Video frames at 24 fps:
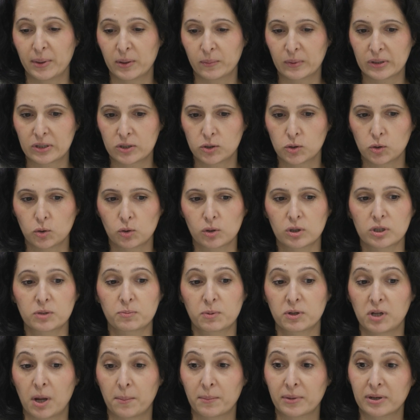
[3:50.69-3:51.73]
meet with students,
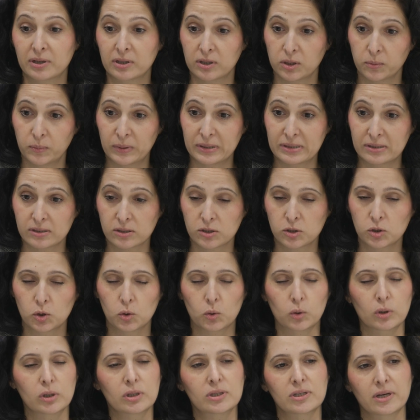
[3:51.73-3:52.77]
predominantly business
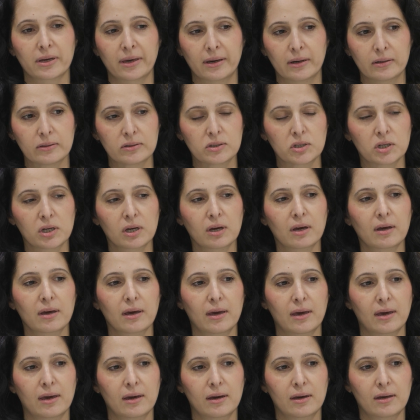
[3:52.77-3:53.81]
students, accounting,
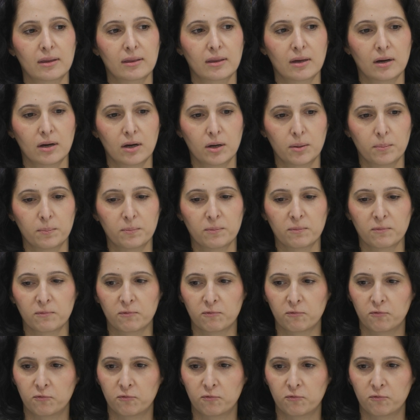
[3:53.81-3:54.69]
and